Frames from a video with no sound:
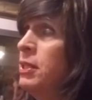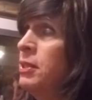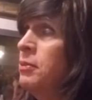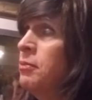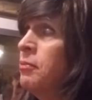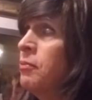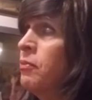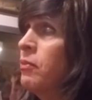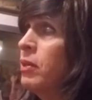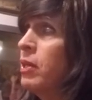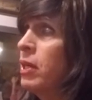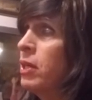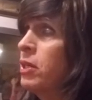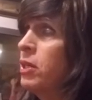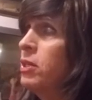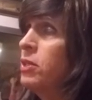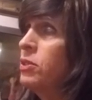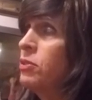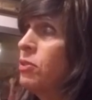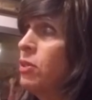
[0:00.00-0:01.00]
Good
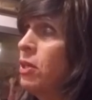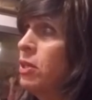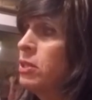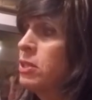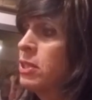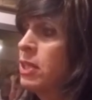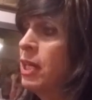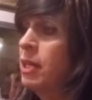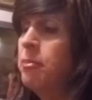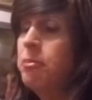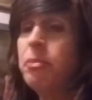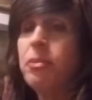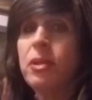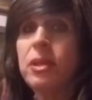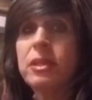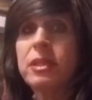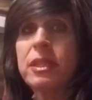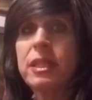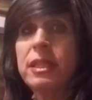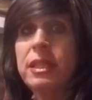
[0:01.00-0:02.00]
cross-cut
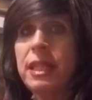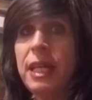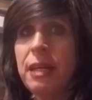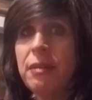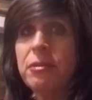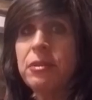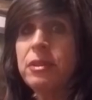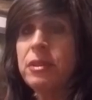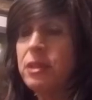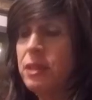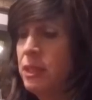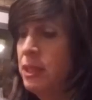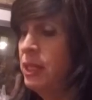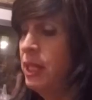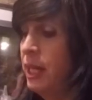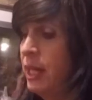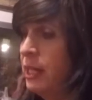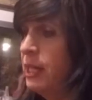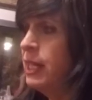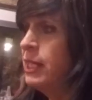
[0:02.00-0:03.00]
brisket.
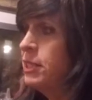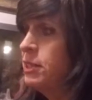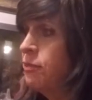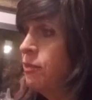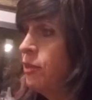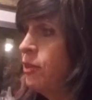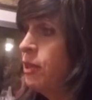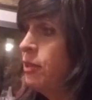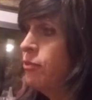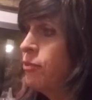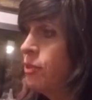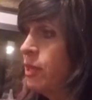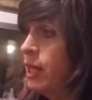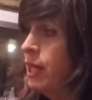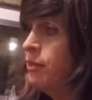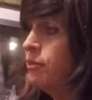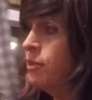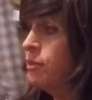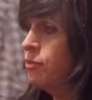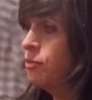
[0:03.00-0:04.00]
yeah, that's very
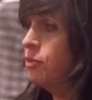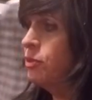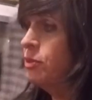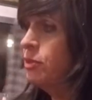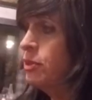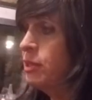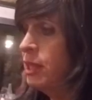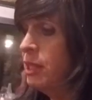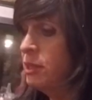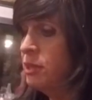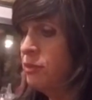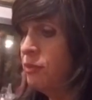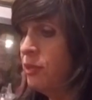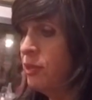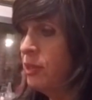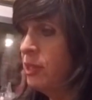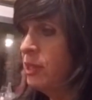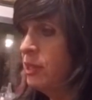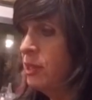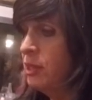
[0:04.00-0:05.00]
flavorful. That's
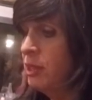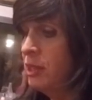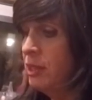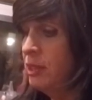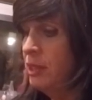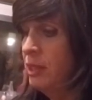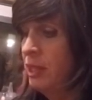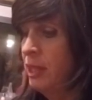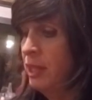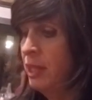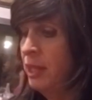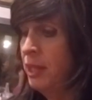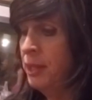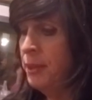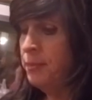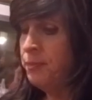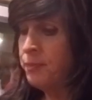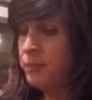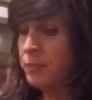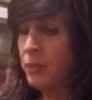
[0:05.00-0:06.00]
very
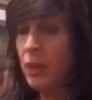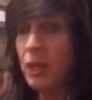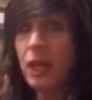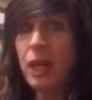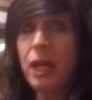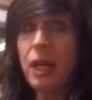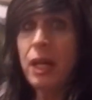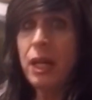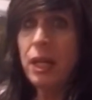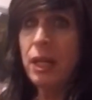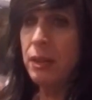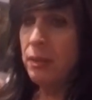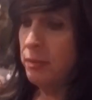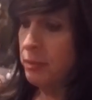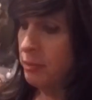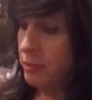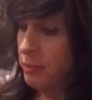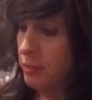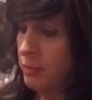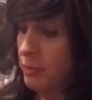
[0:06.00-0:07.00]
good.
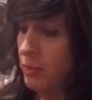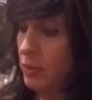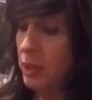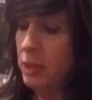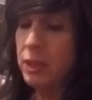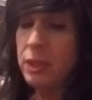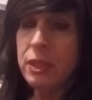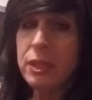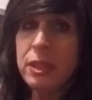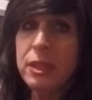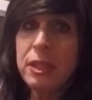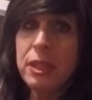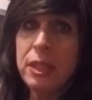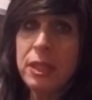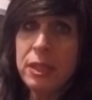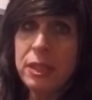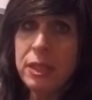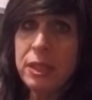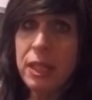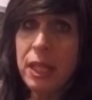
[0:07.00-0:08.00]
Uh, this
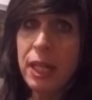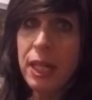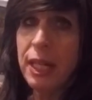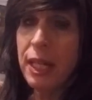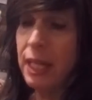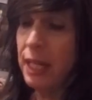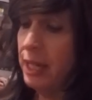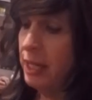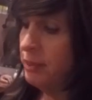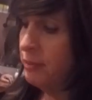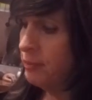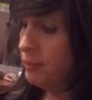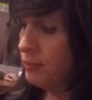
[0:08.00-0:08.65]
this uh,